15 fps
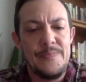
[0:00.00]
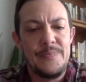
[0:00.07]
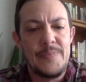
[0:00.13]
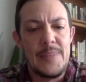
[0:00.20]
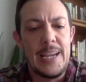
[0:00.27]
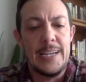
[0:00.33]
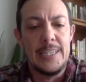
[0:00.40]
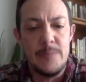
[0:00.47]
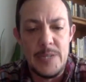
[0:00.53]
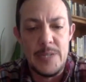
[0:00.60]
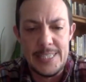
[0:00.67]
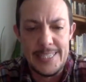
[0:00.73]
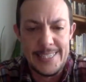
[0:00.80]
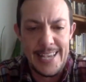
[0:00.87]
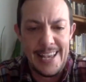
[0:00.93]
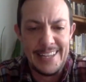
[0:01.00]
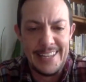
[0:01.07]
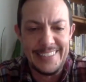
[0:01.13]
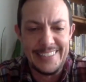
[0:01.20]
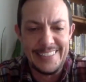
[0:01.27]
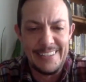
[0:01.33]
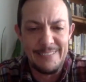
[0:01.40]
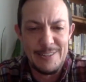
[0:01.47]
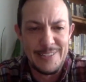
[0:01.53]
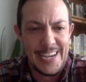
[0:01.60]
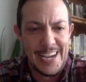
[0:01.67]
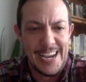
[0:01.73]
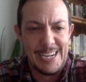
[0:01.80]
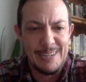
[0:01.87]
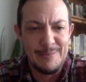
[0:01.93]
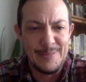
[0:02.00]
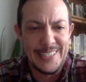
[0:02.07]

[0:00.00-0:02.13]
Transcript: I got to be on set a few times.